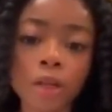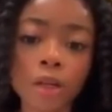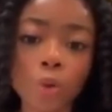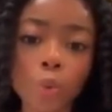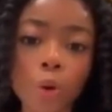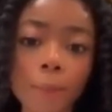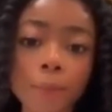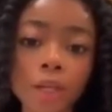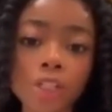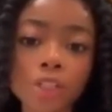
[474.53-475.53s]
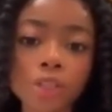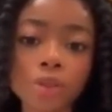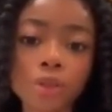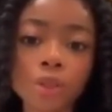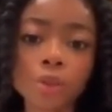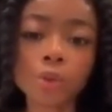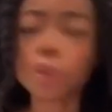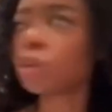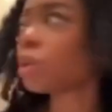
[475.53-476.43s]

I like, I like